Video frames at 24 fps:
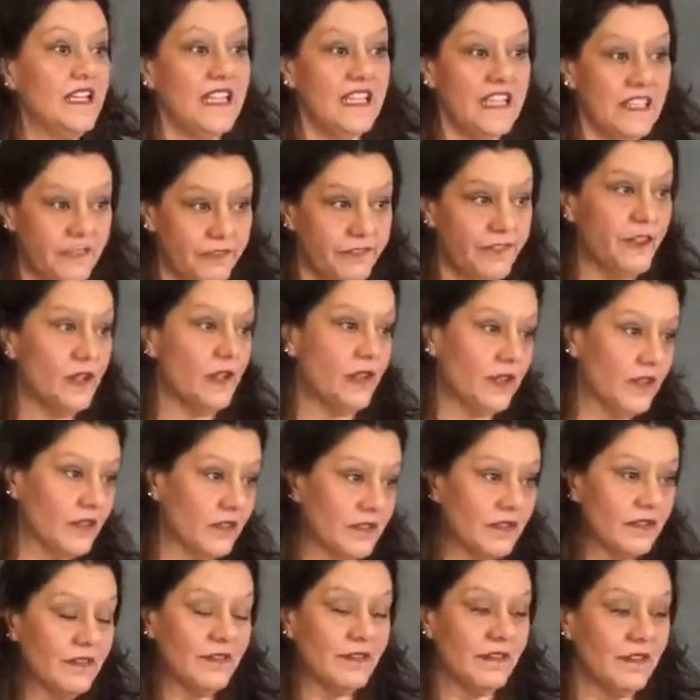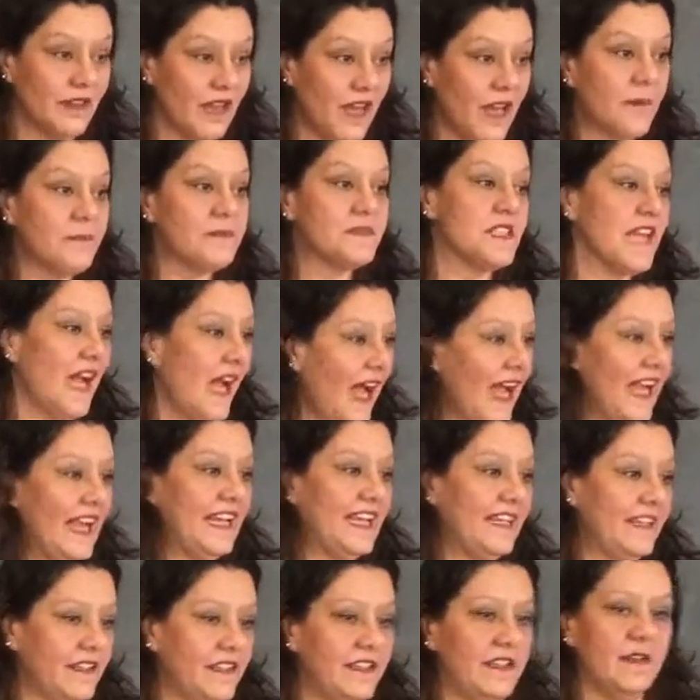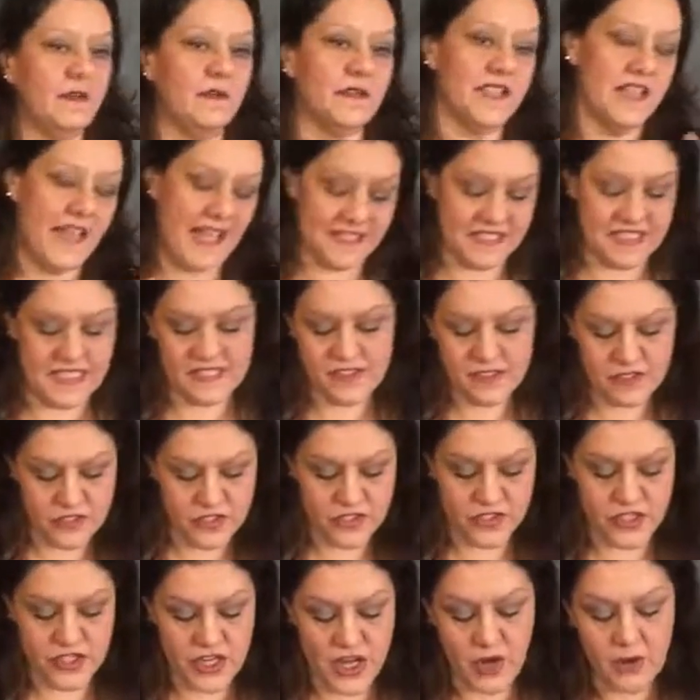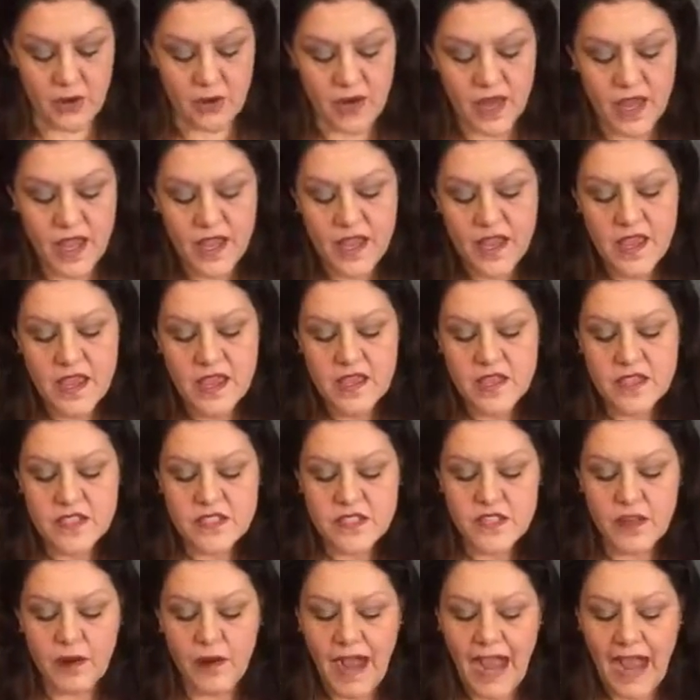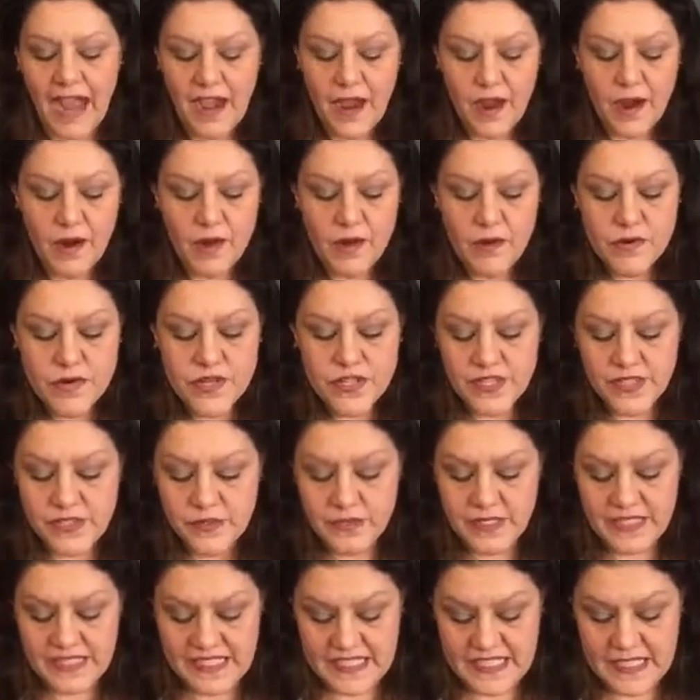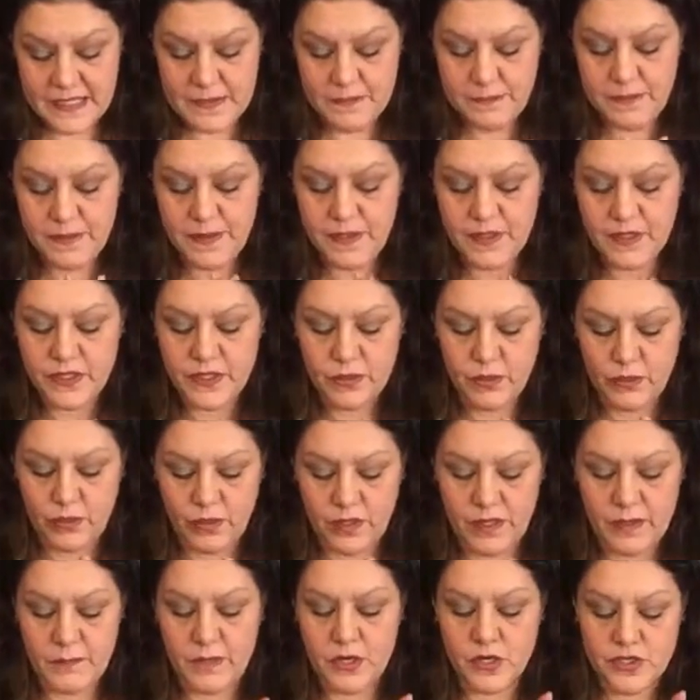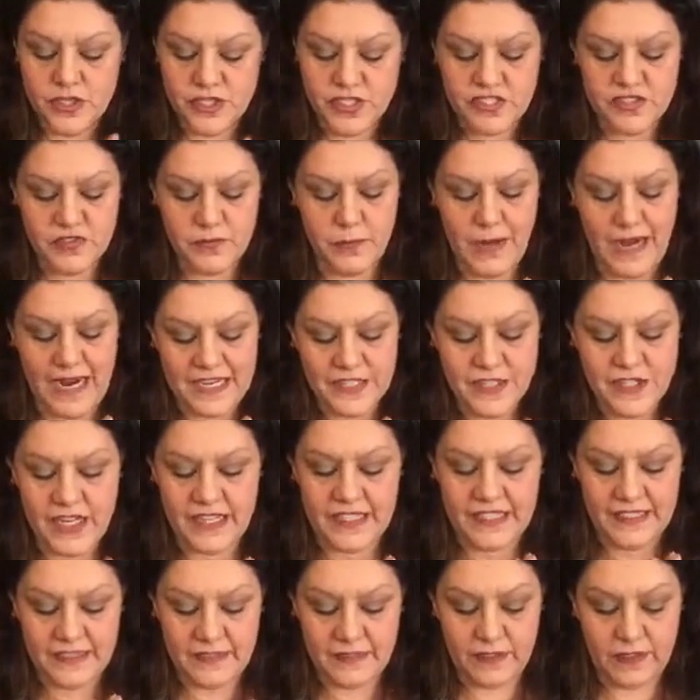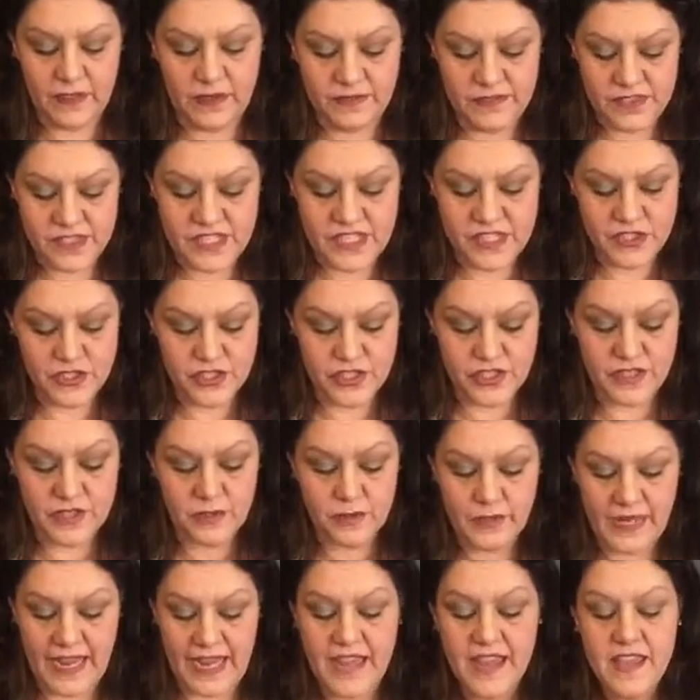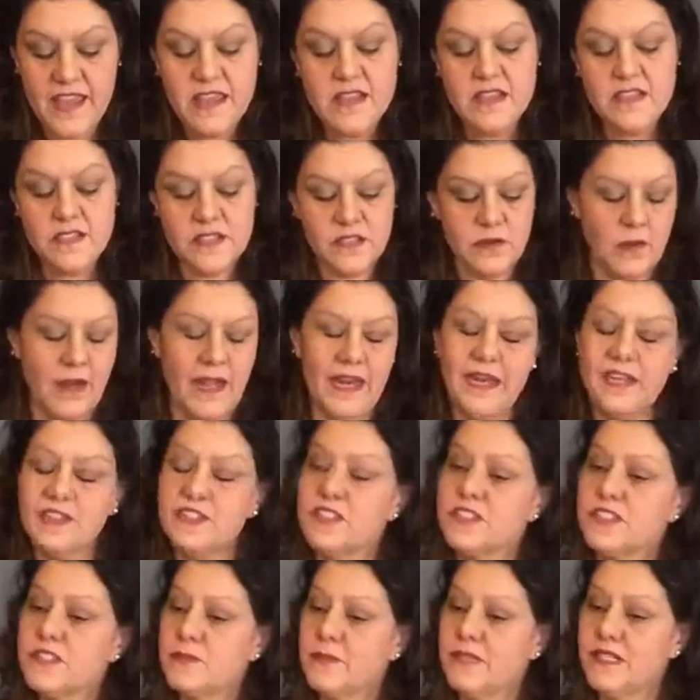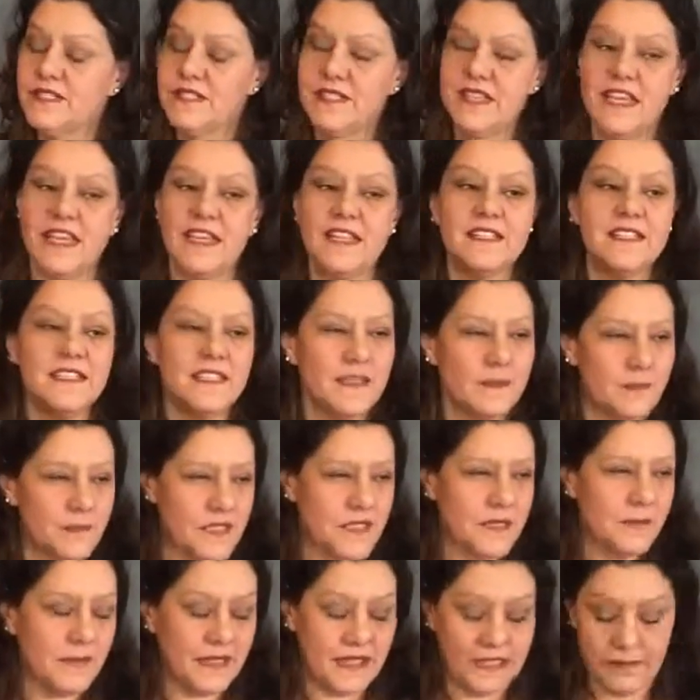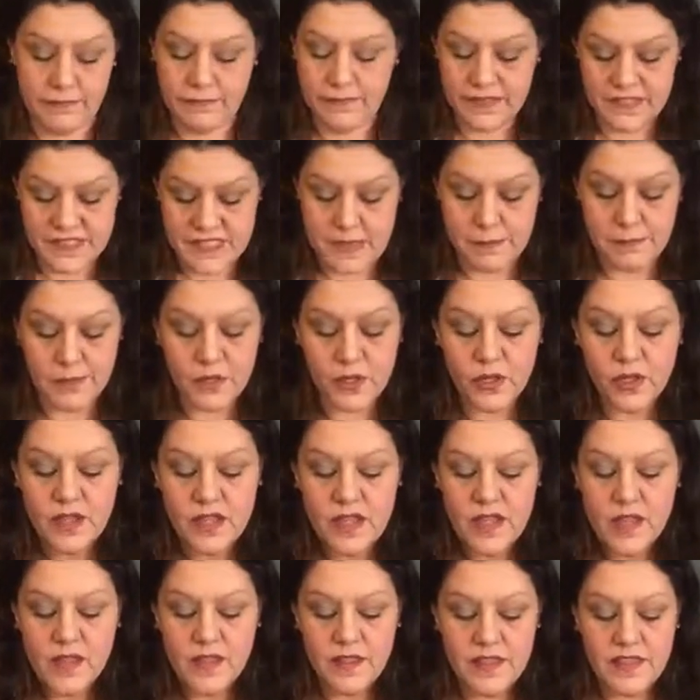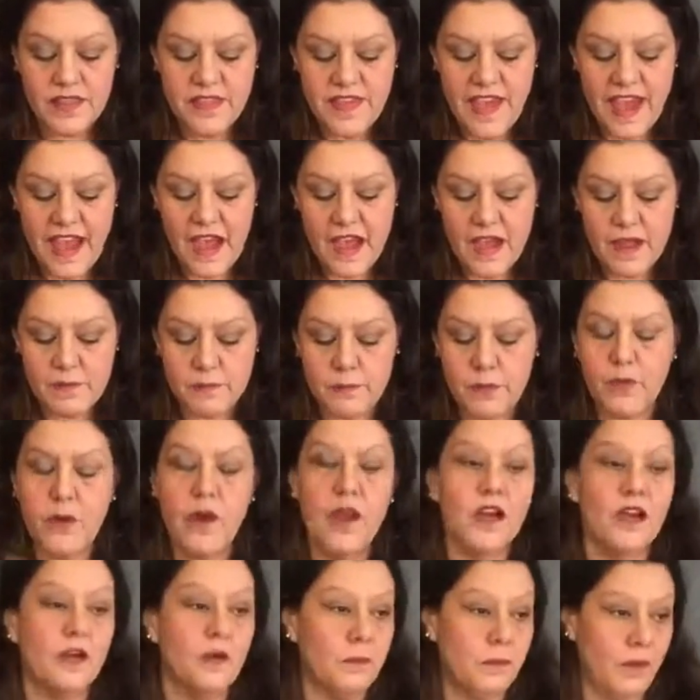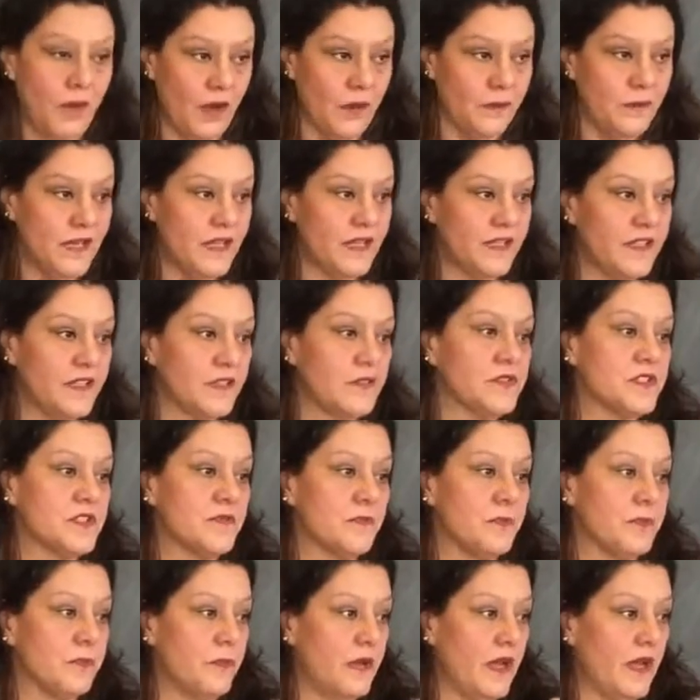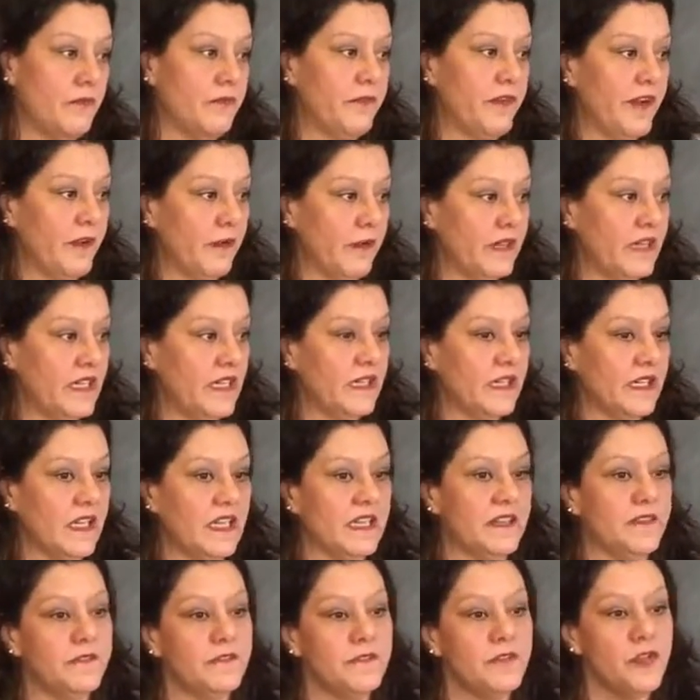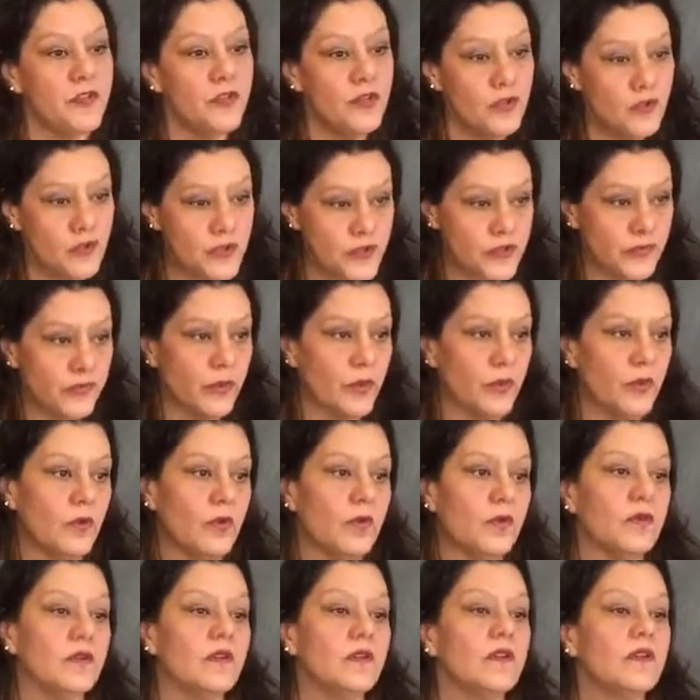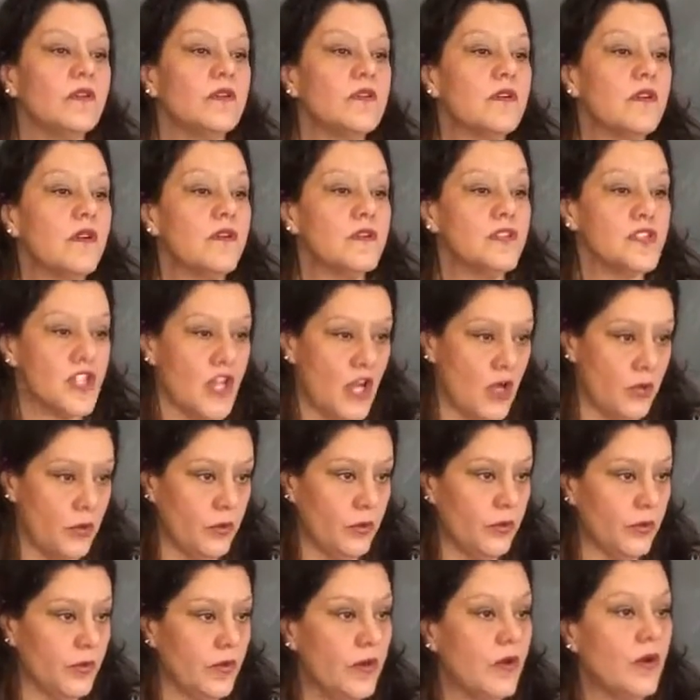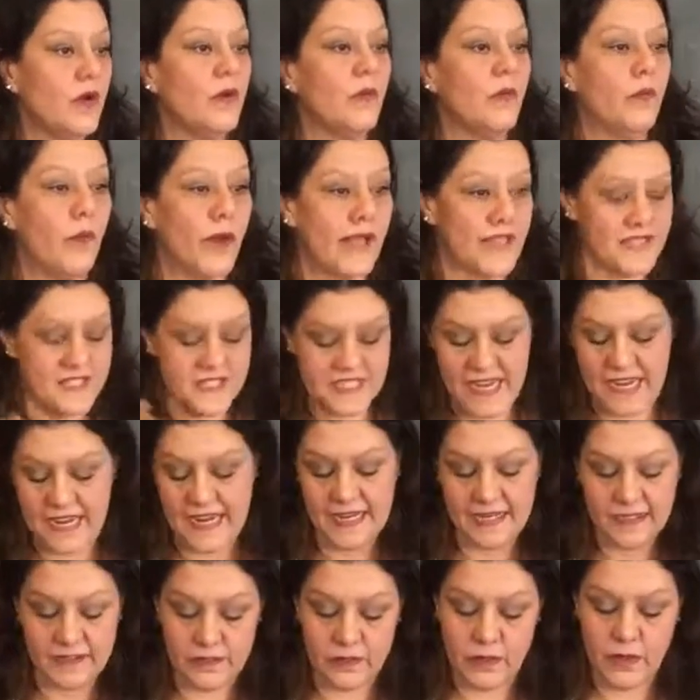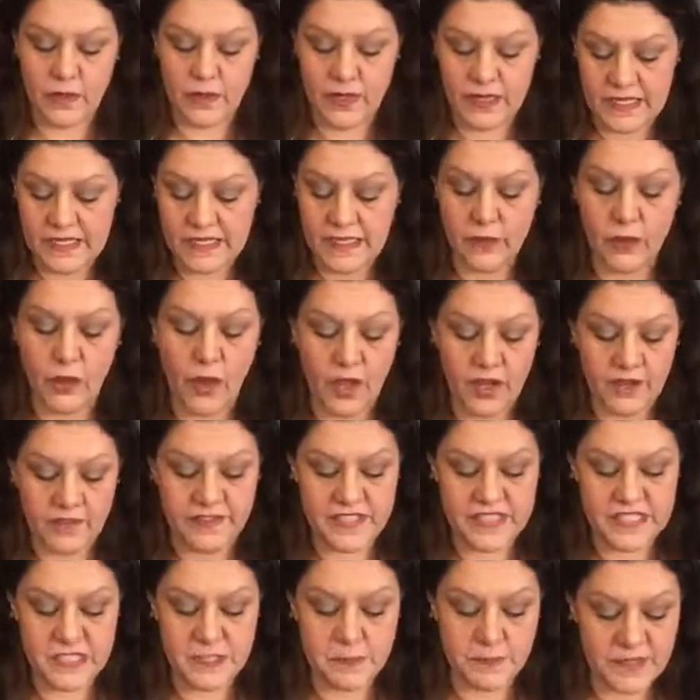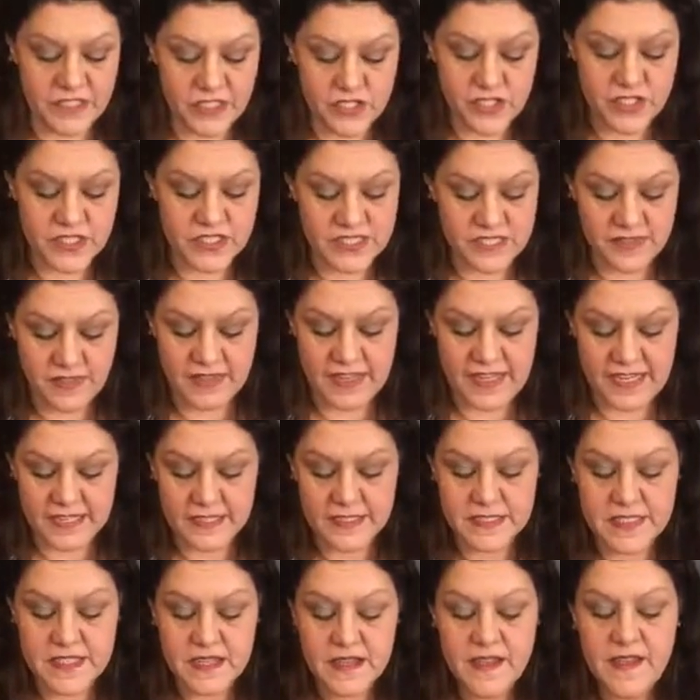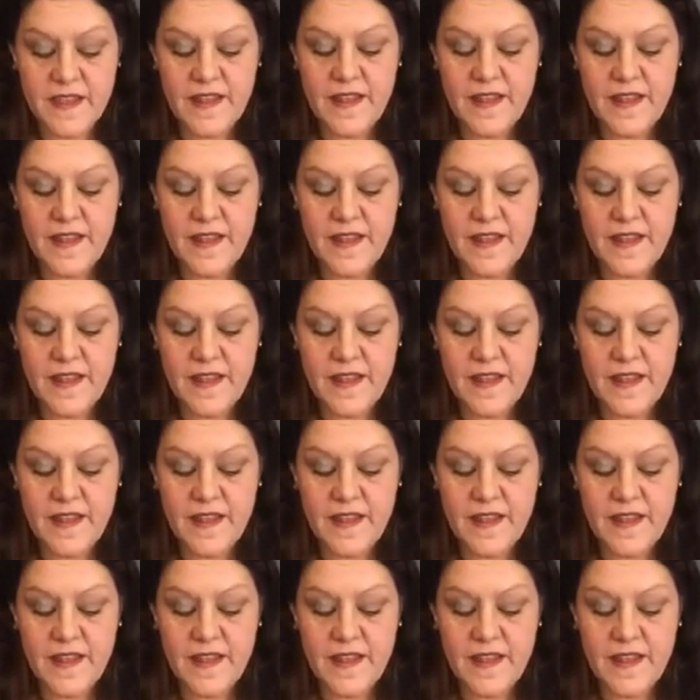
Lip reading: If you're uptight, that tends to show. So how do you keep your emotions from hijacking the conversation? Okay, so I just want to say, it seems to me, for example, that Barack Obama used a very kind of neutral tone when saying in a lot of his speeches and things.